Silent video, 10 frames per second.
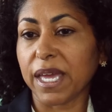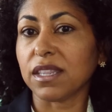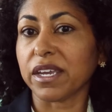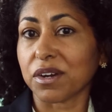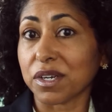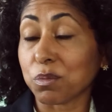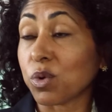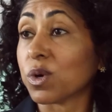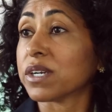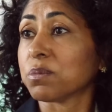and they are an
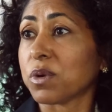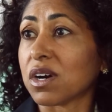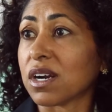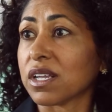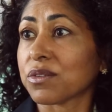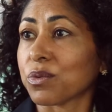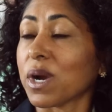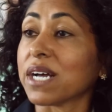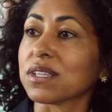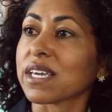important part
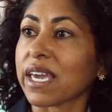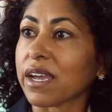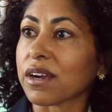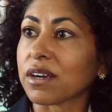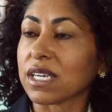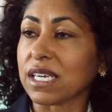throughout the care,